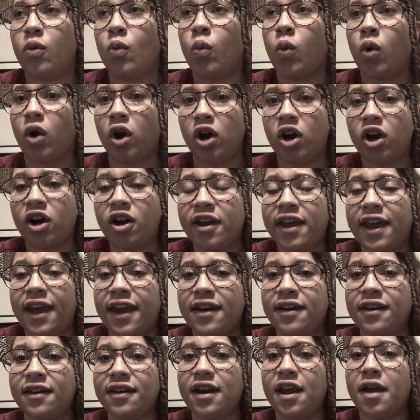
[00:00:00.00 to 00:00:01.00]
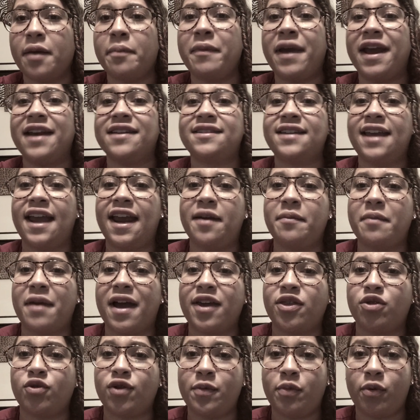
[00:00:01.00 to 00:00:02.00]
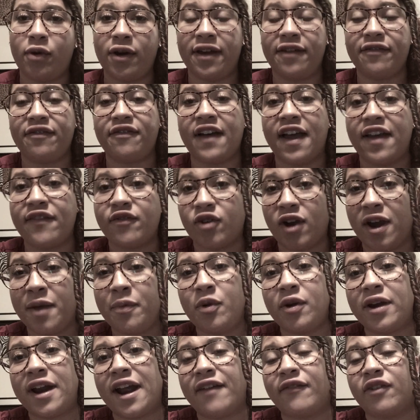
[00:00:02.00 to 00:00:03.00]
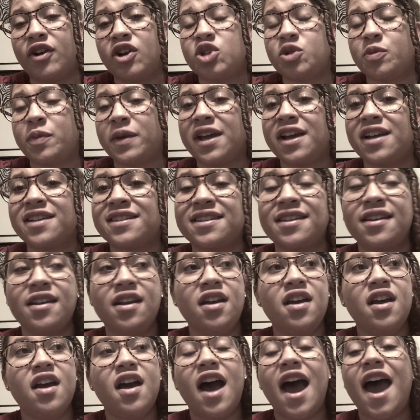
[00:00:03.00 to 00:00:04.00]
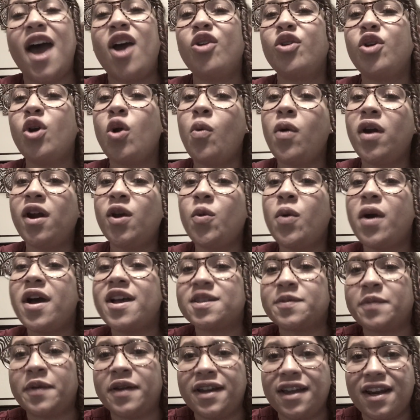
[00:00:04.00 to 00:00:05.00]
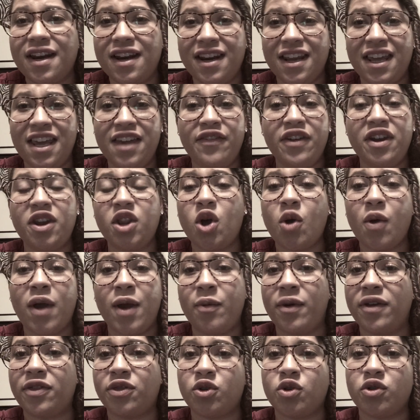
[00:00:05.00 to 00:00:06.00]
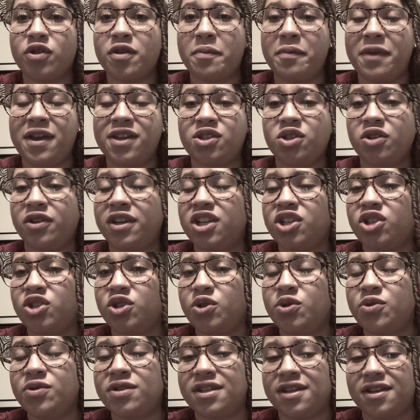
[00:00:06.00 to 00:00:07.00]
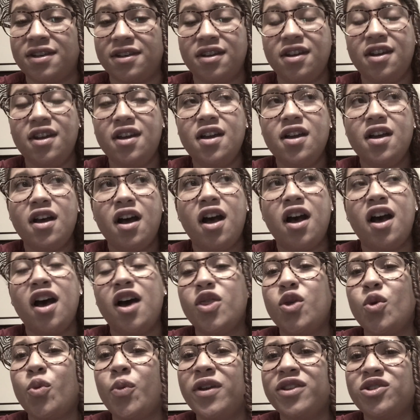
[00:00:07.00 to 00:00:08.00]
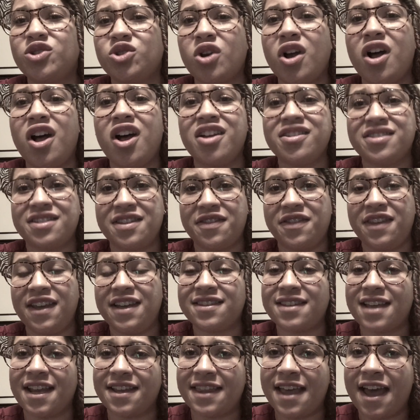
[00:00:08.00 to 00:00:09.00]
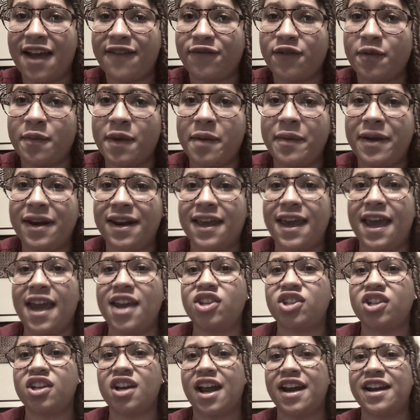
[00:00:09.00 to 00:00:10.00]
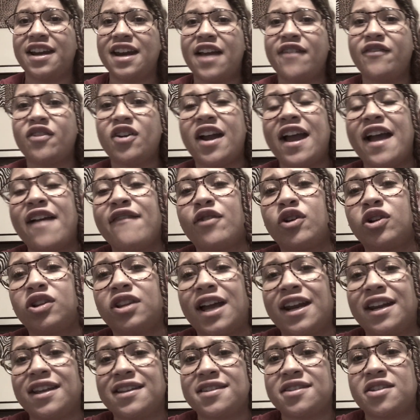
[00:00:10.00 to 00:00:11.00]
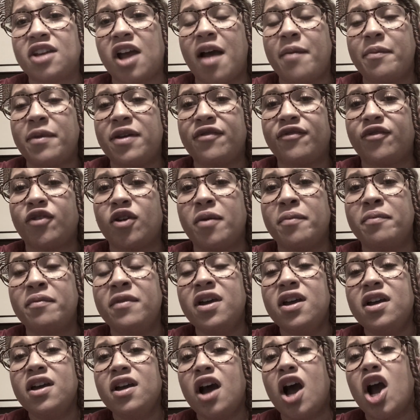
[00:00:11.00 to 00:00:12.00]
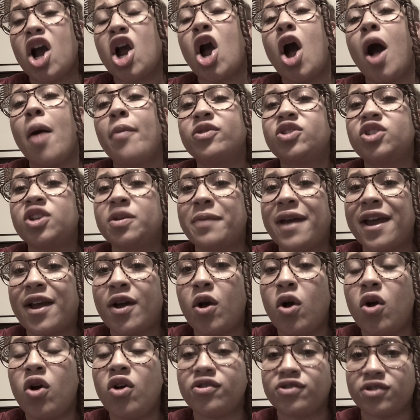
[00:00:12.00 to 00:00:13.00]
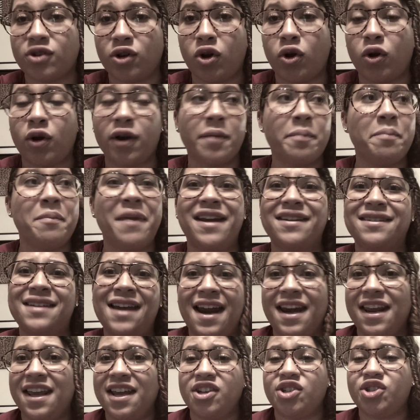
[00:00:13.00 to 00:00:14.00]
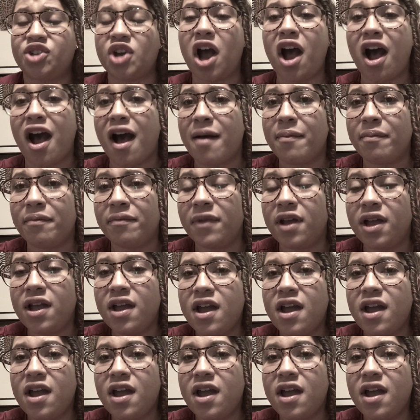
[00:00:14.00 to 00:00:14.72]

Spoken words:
work and maintain my 3.5 grade point average because I don't know what it was, but even though I went through the mental issues and the withdrawals and things like that from my medication, I never ever let it stop me from accomplishing my goals or maintaining a job.